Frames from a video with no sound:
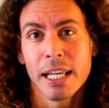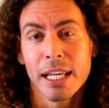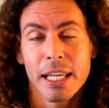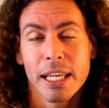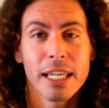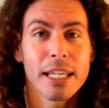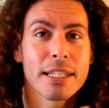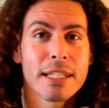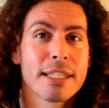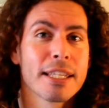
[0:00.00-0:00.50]

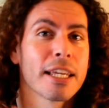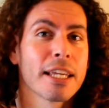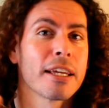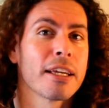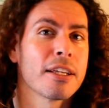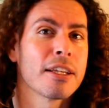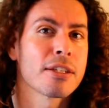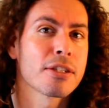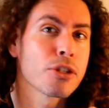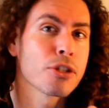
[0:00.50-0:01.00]
is the
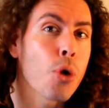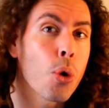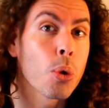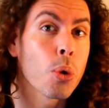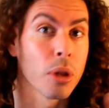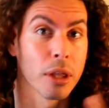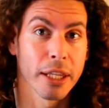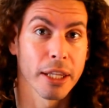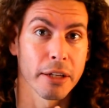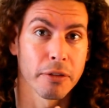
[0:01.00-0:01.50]
soul
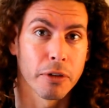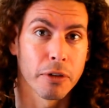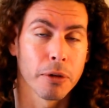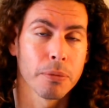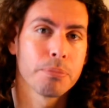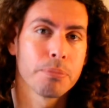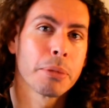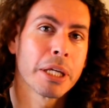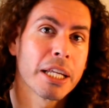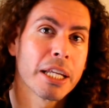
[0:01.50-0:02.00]
level,
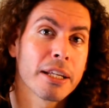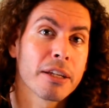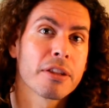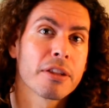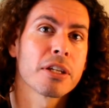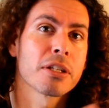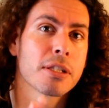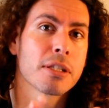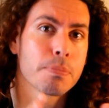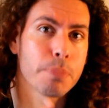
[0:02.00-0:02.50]
meaning the
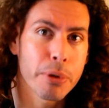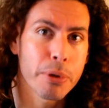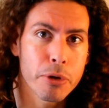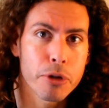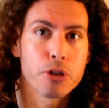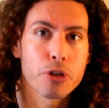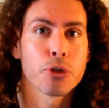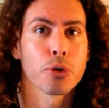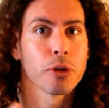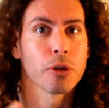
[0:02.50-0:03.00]

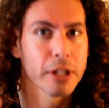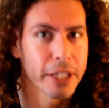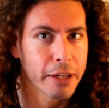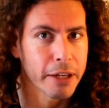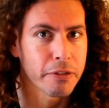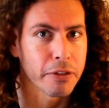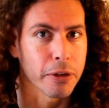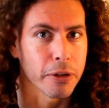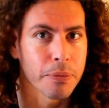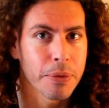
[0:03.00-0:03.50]
spiritual
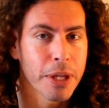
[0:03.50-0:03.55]
level,